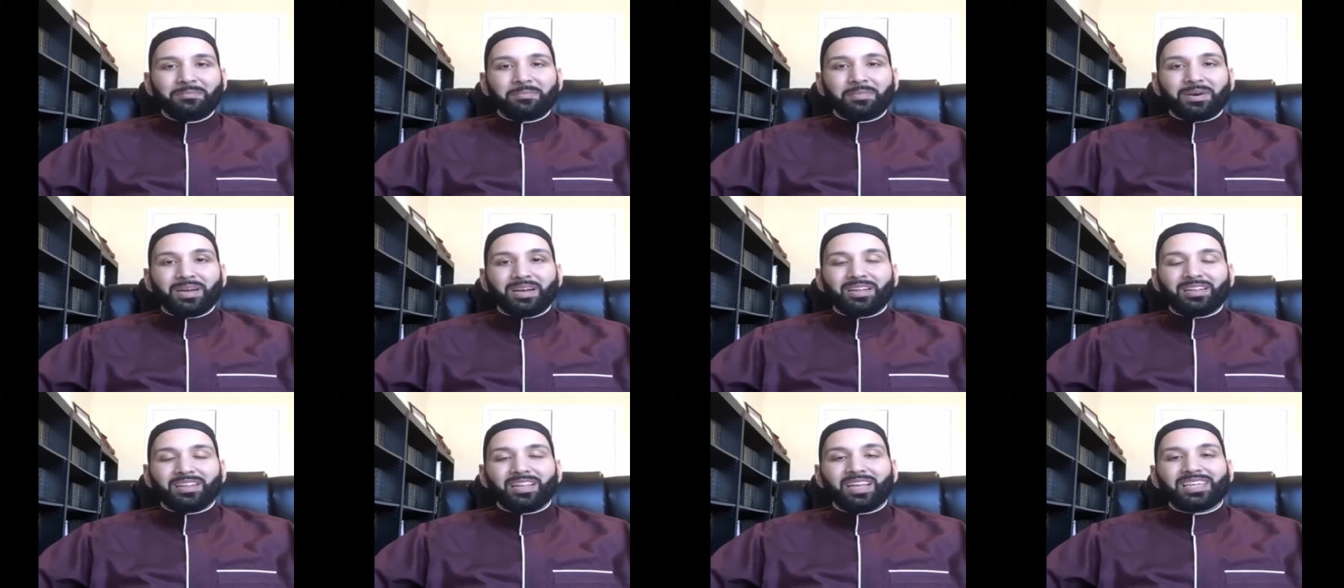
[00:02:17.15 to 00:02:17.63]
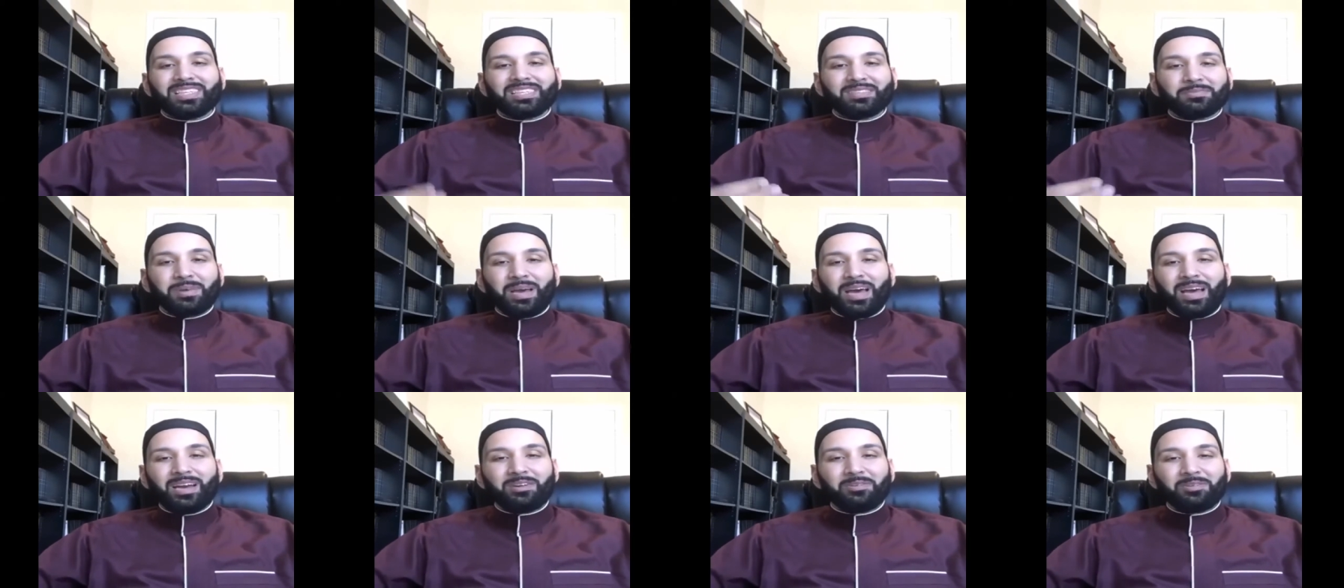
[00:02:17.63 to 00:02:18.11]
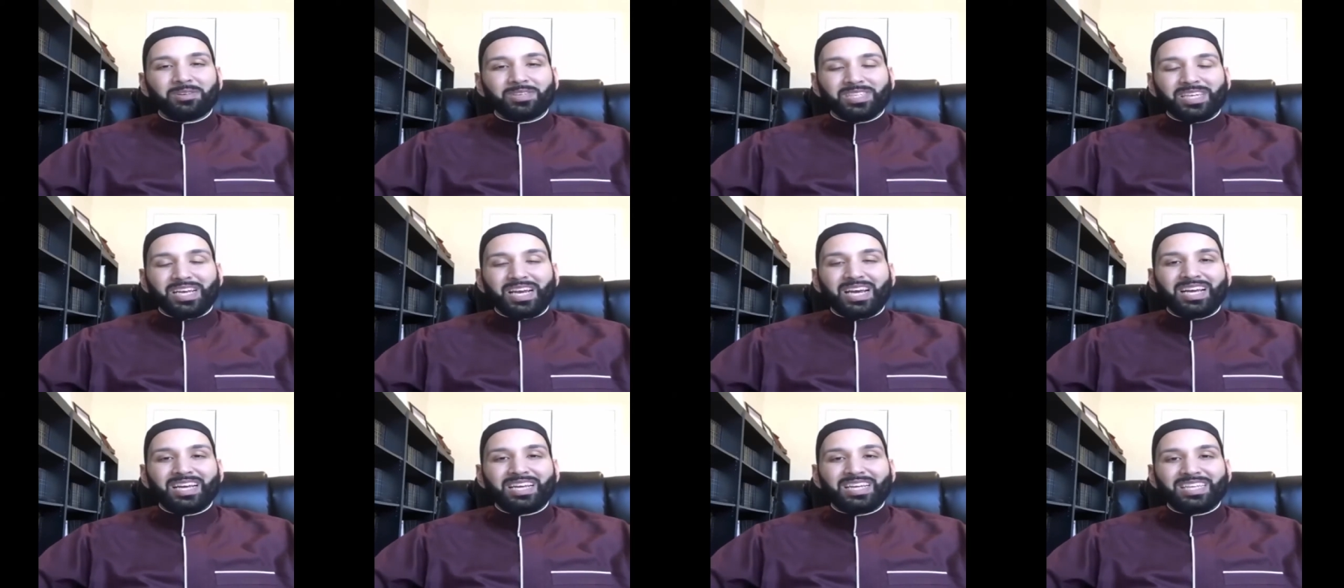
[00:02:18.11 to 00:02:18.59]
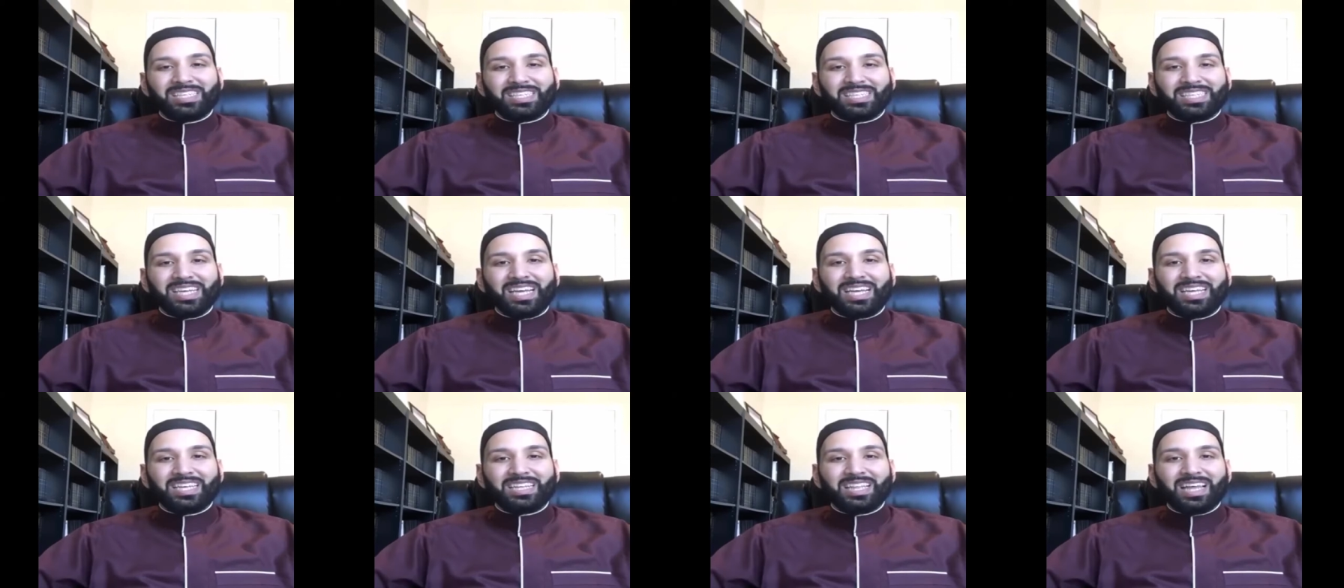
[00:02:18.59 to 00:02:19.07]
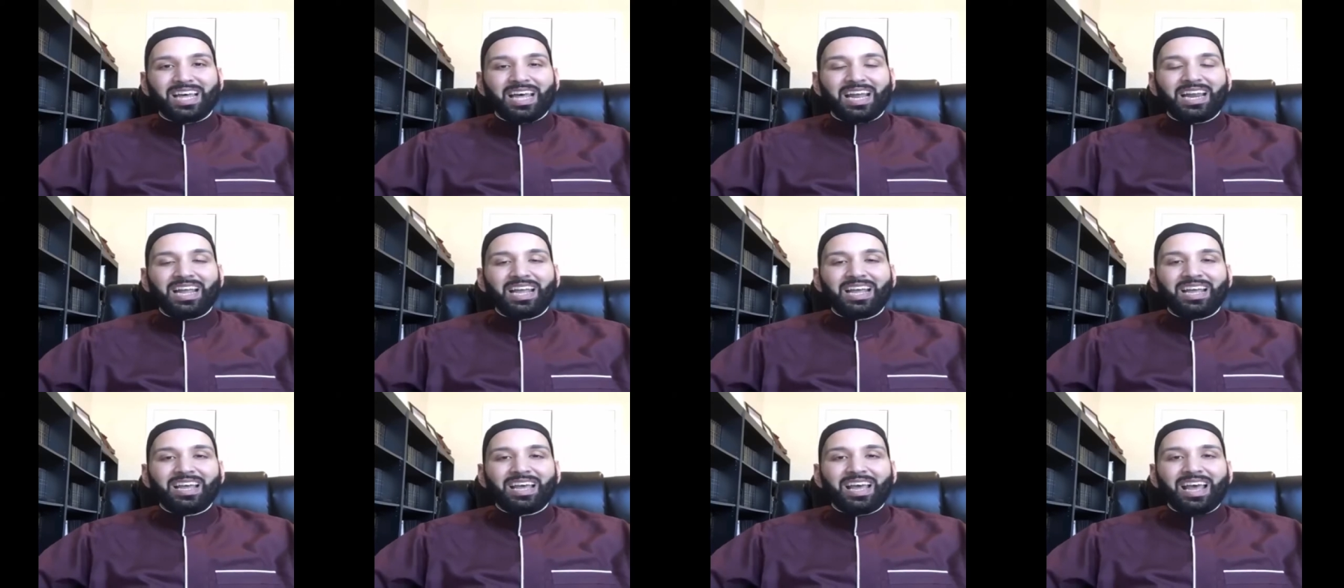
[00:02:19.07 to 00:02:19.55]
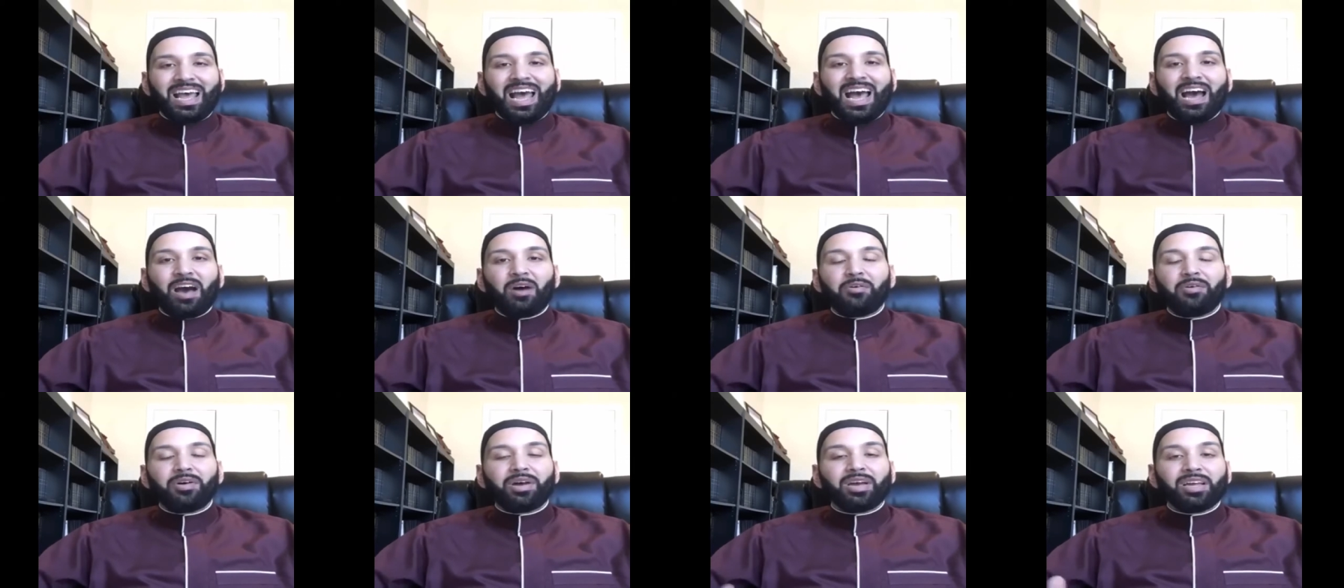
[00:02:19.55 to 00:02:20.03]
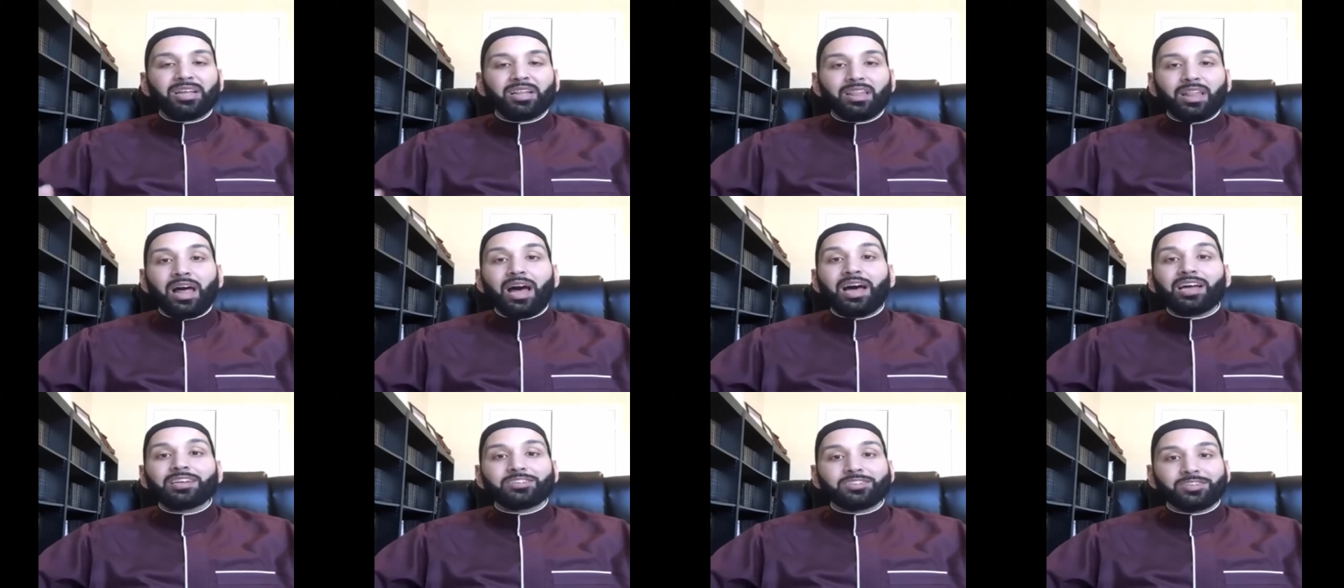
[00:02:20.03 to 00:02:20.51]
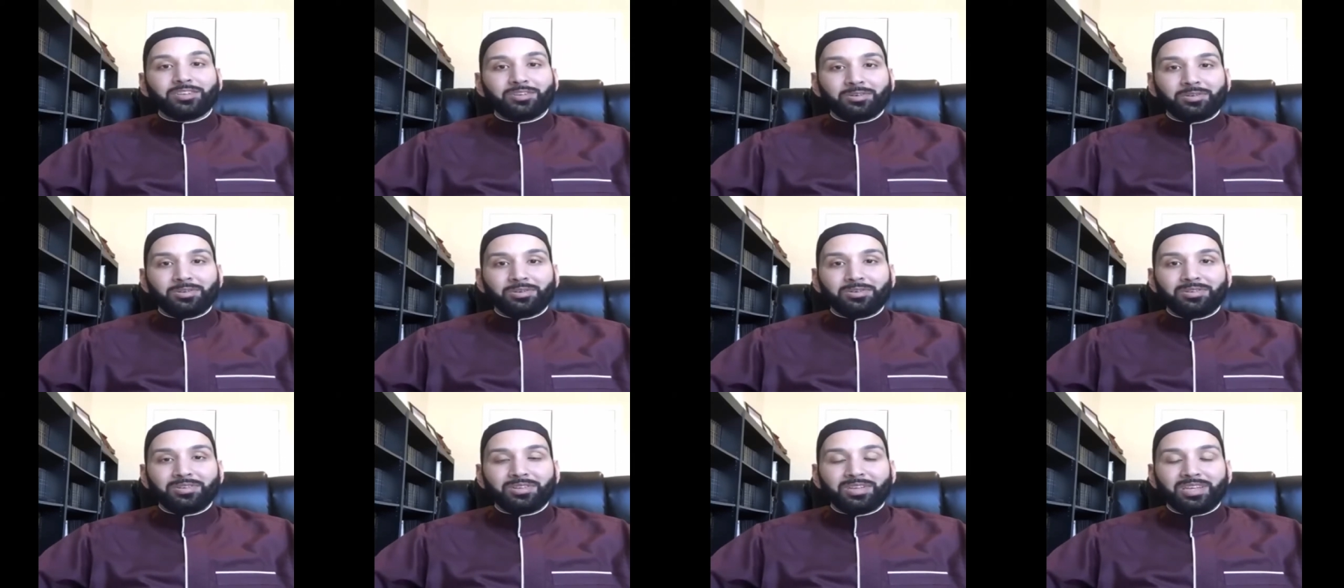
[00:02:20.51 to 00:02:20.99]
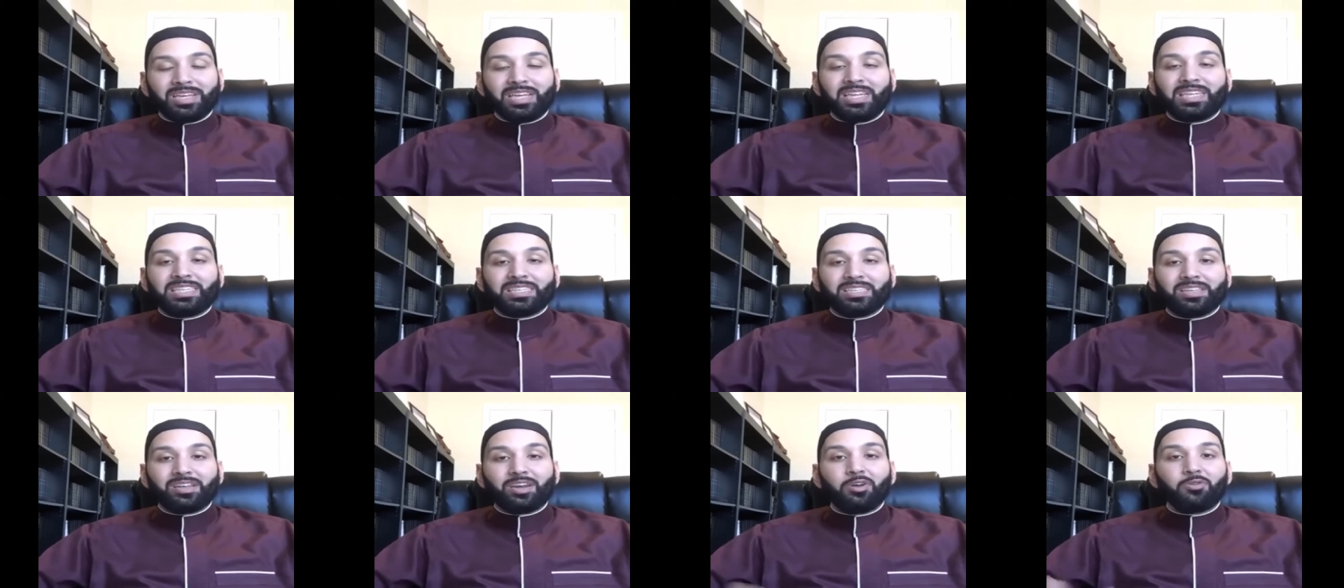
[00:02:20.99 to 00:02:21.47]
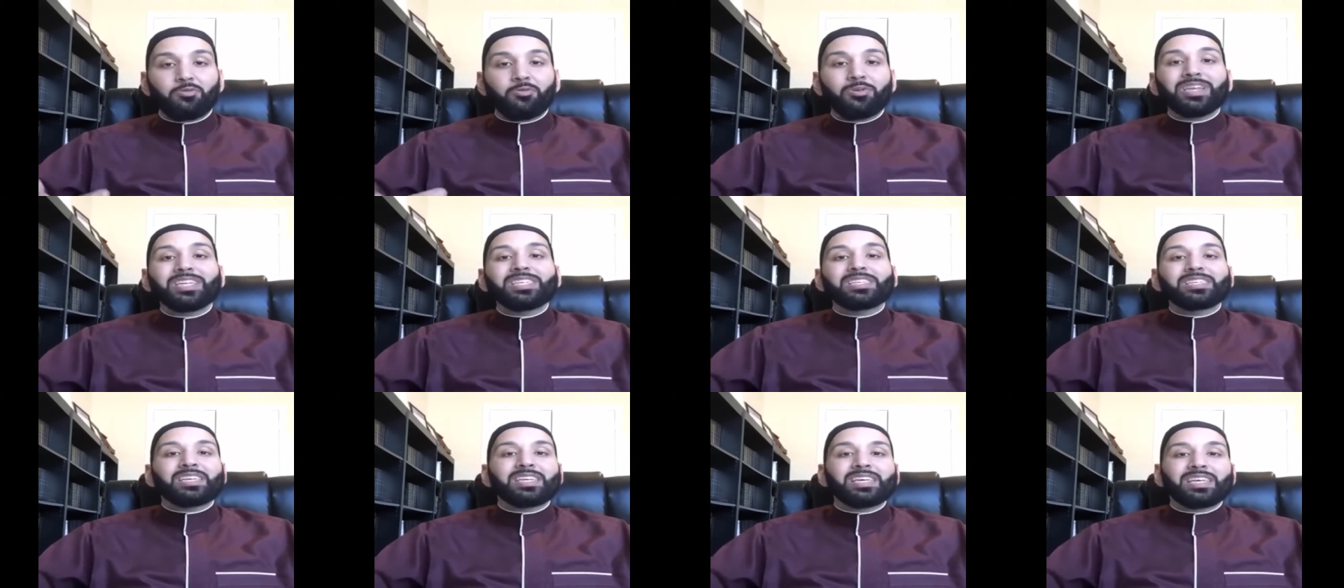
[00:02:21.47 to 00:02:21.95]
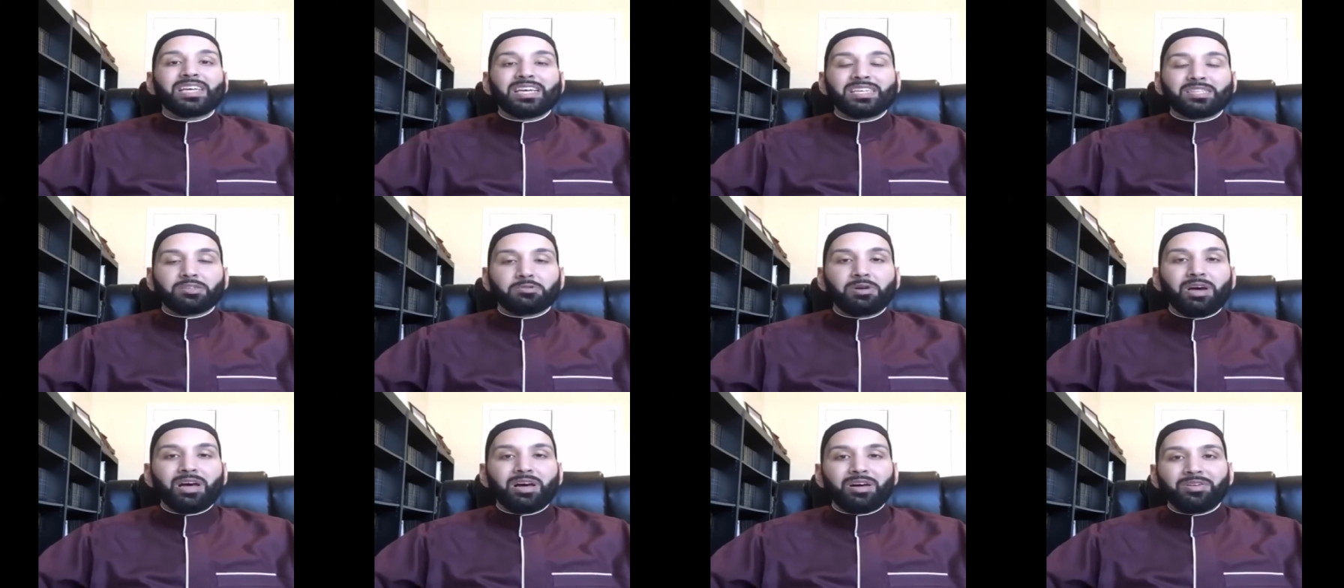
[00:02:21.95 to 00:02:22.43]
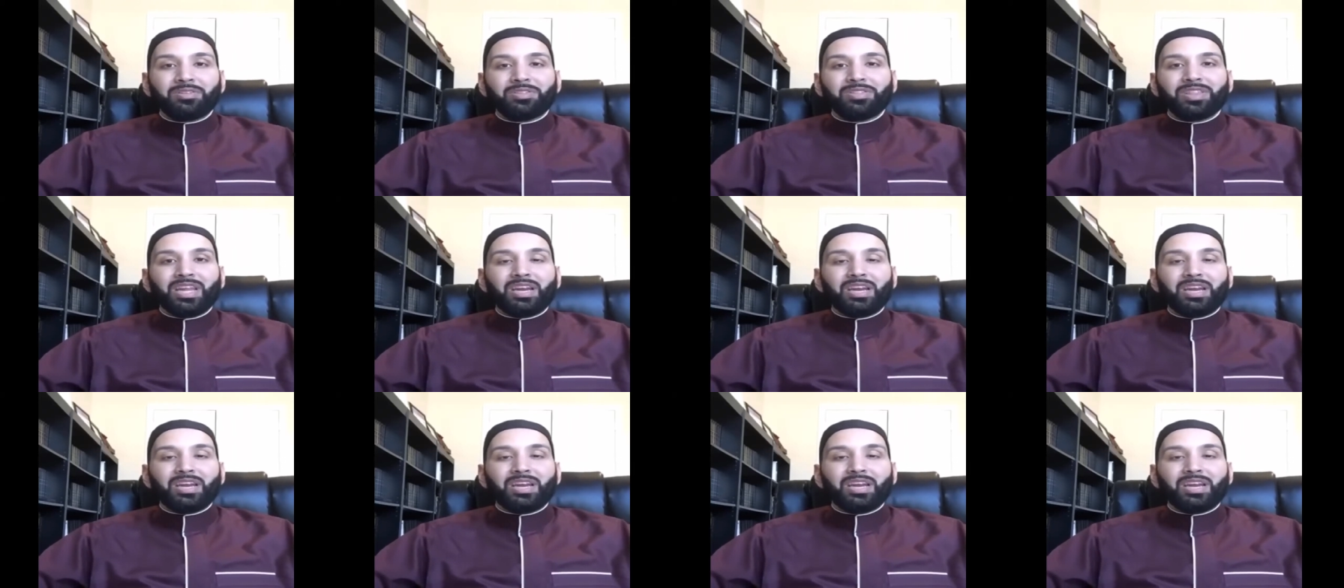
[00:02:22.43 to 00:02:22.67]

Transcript: But Allah subhanahu wa ta'ala is saying that how illogical is their reasoning as well?